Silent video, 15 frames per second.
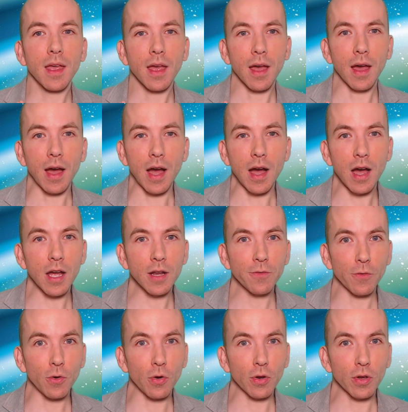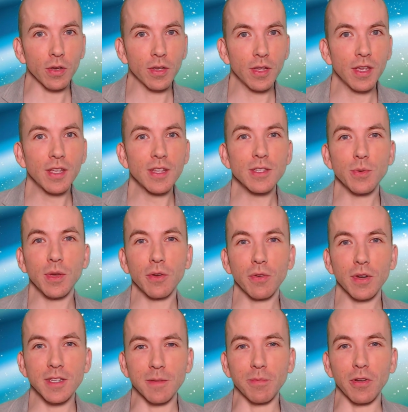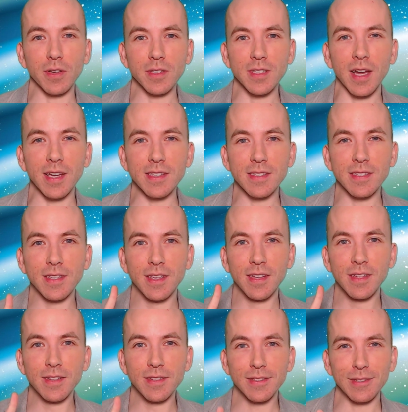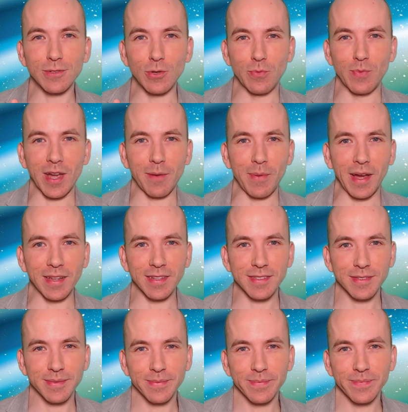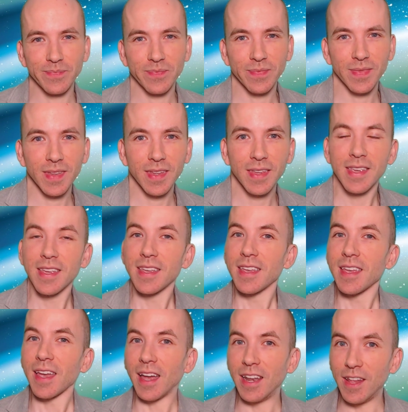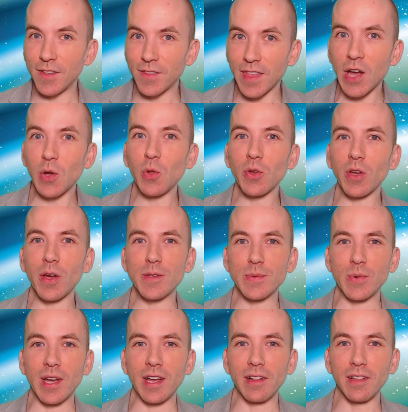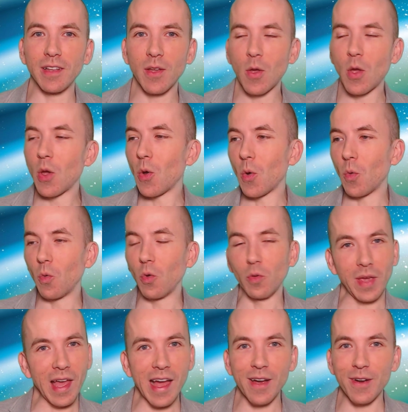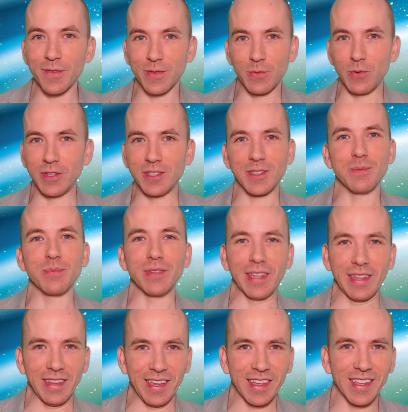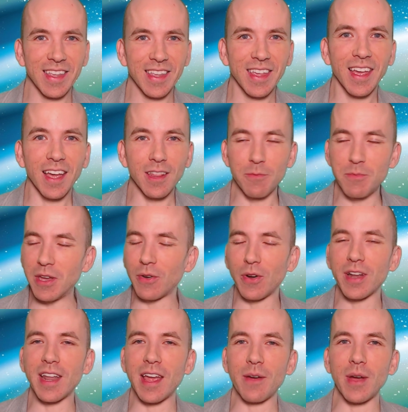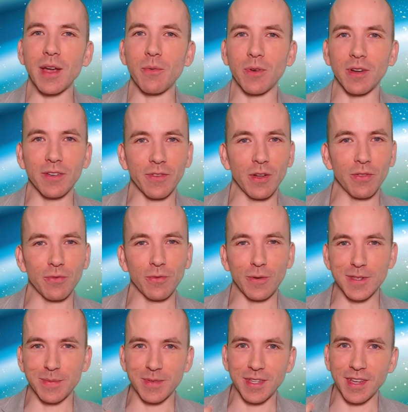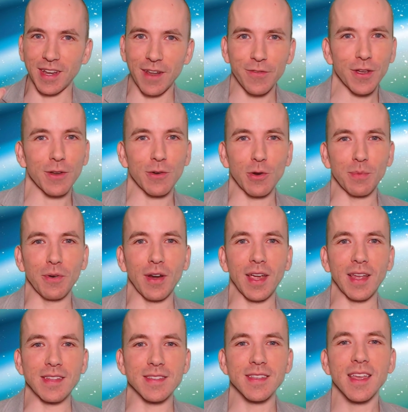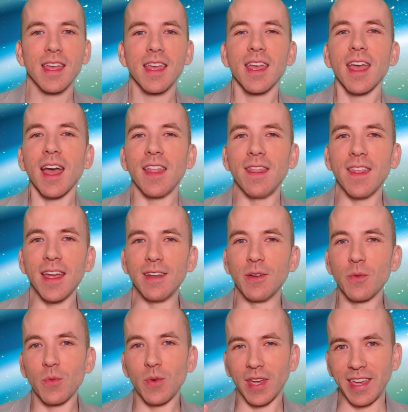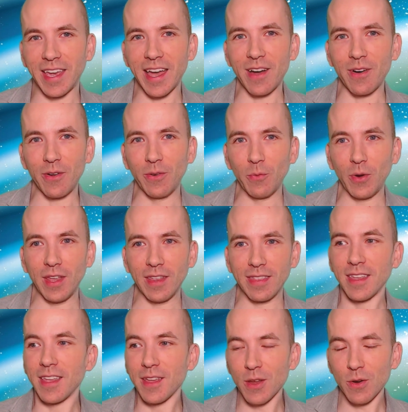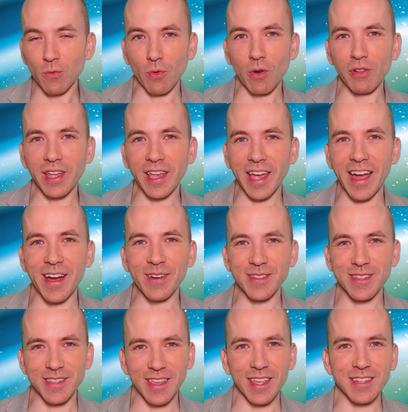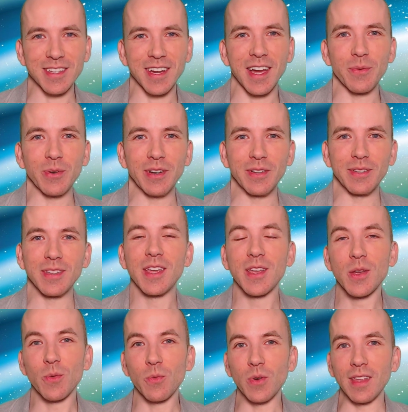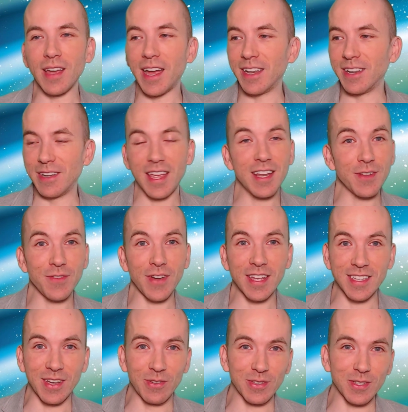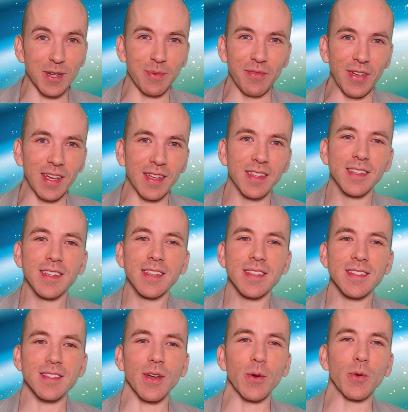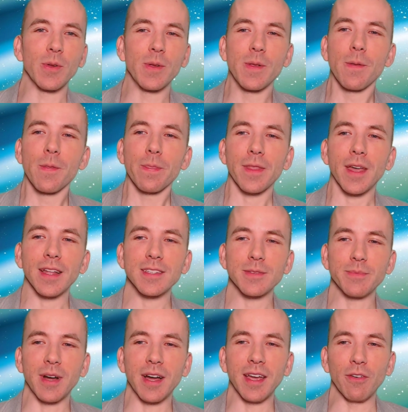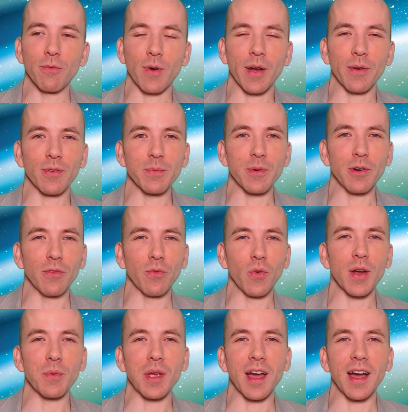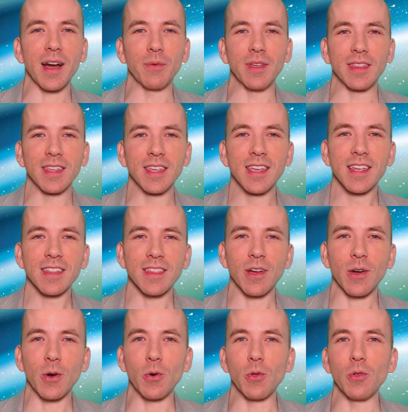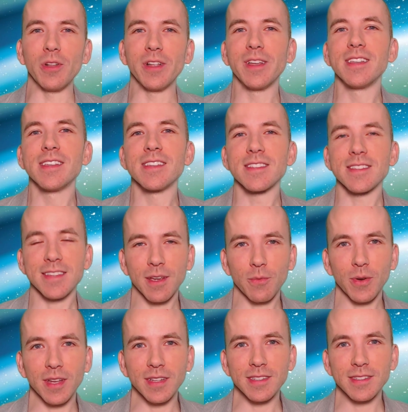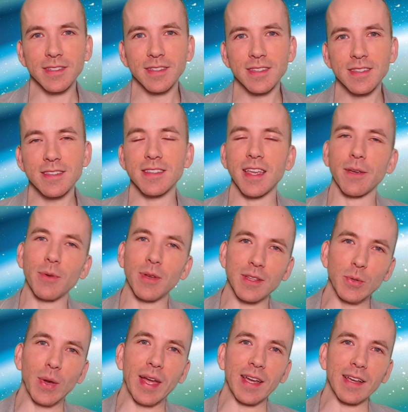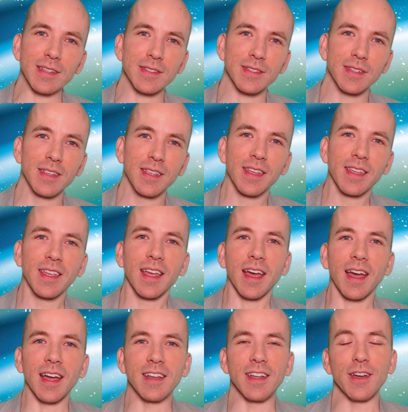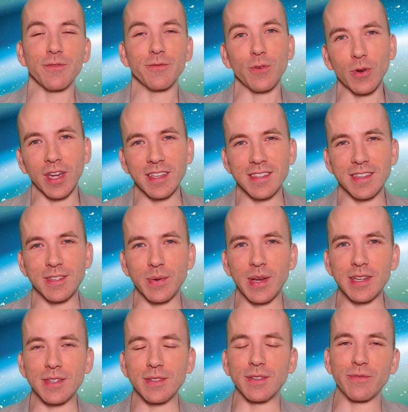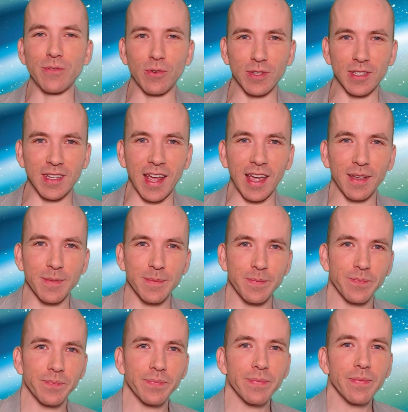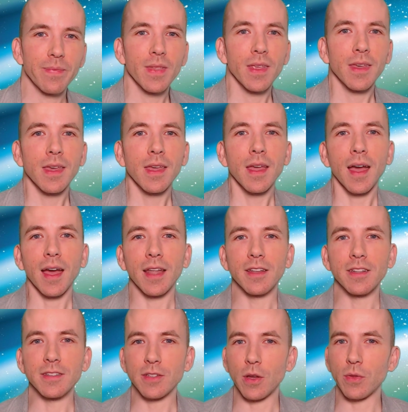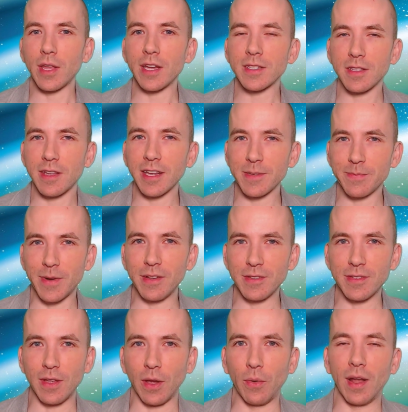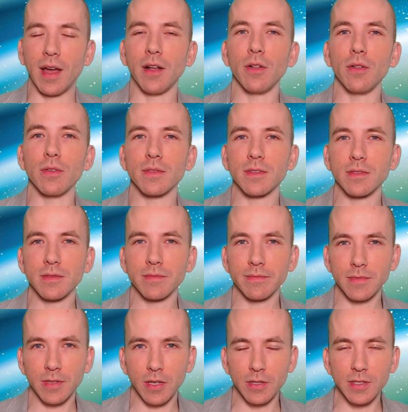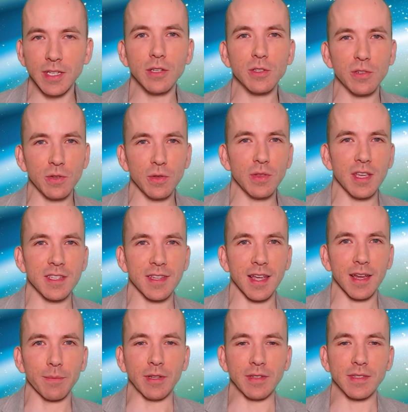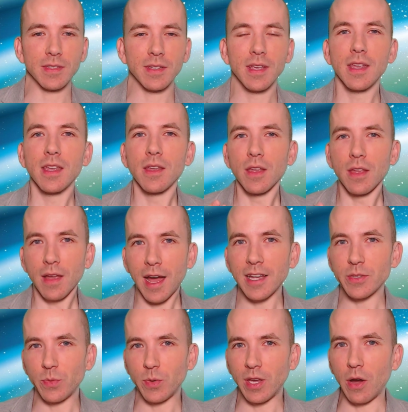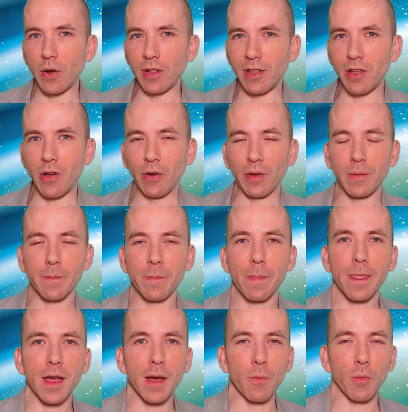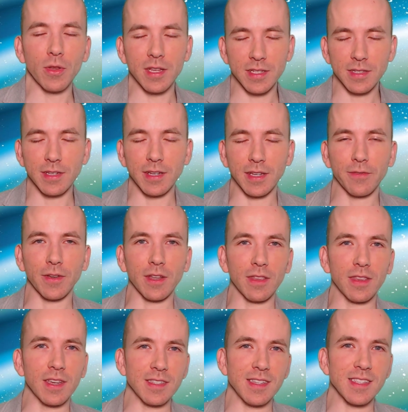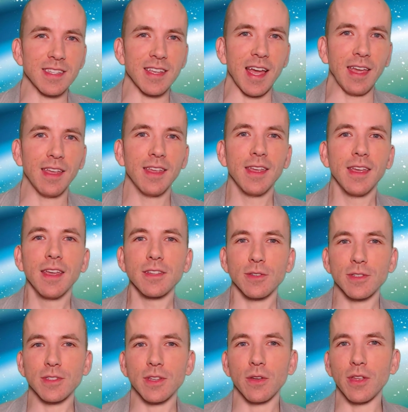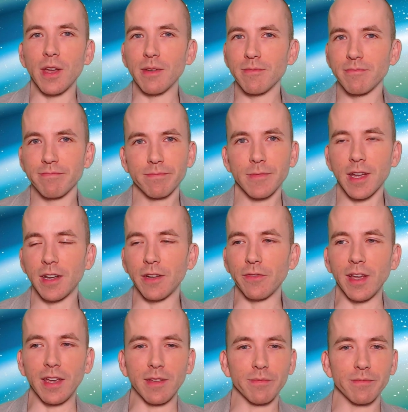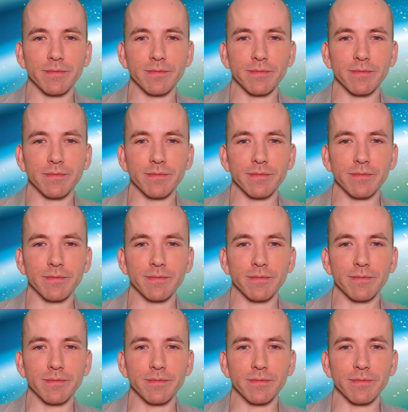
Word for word: a hard fork to increase the block size to 2 megabytes. And if that all goes well, we'll be out of the woods completely. And the Bitcoin network will have gone through some significant upgrades, and then we can get on with rolling it out to the entire world with, and innovating on top of it. So that's my roundup of where we are with the whole SegWit, SegWit2x, and uh, forking situation for today. And so that's the next milestone. I'll continue to do these segments as we go along um, when there's significant things to say, just so that kind of like